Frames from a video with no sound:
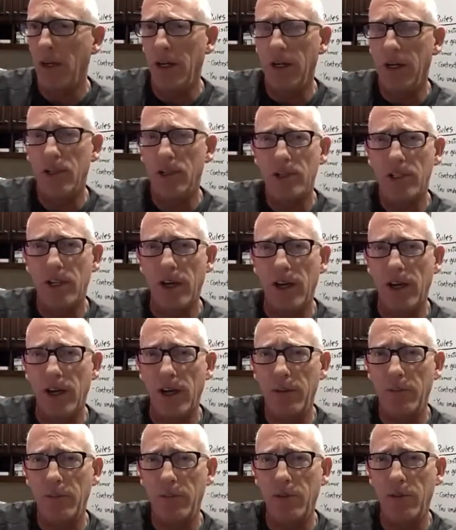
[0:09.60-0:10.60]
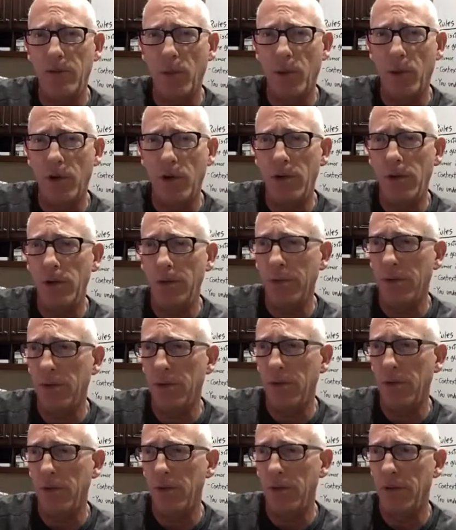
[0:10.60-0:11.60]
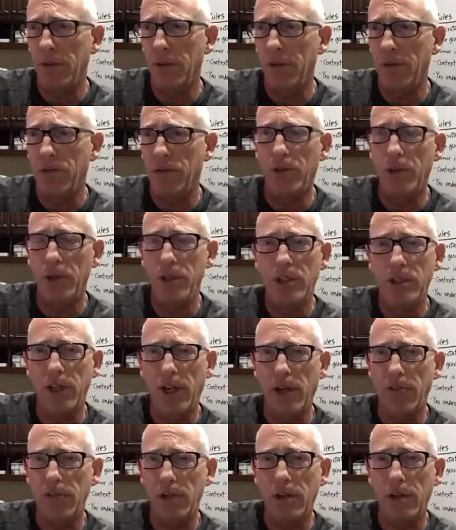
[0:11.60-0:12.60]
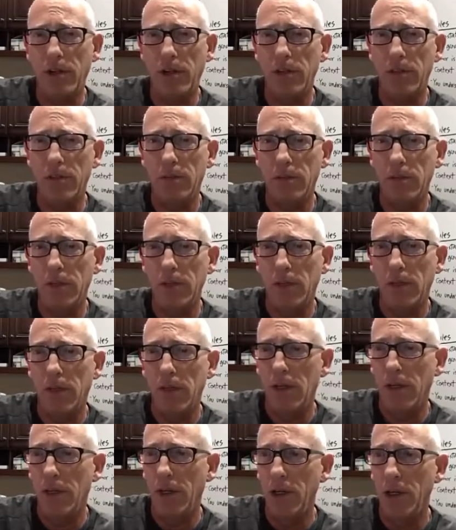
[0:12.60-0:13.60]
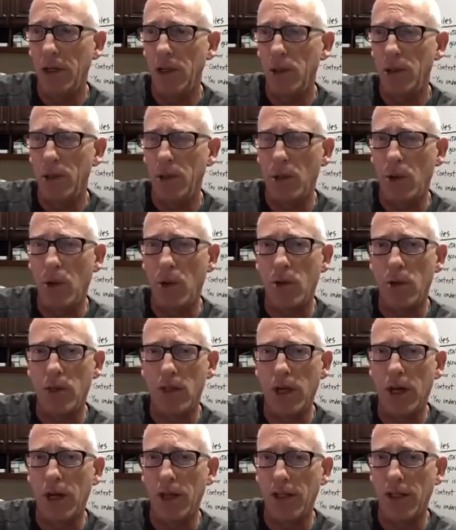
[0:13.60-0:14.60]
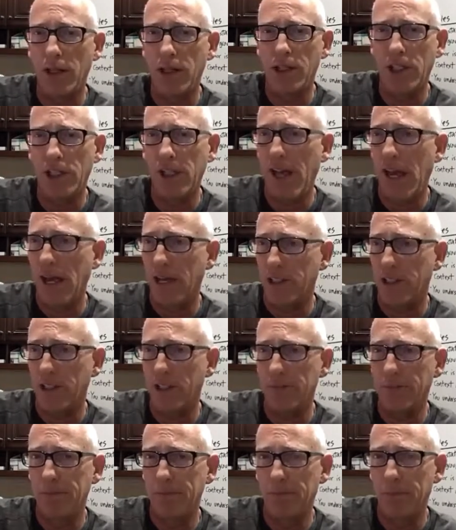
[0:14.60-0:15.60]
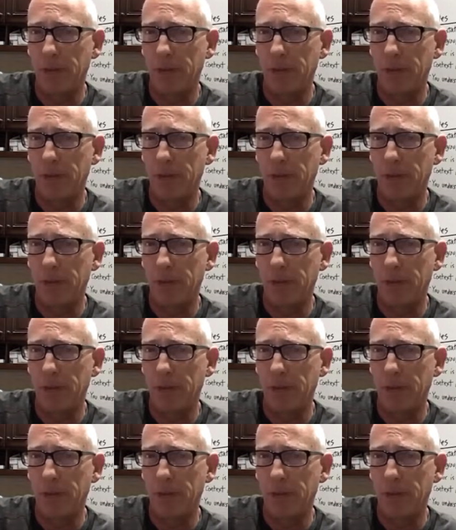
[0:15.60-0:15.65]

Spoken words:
it's time for the first ever Troll College class.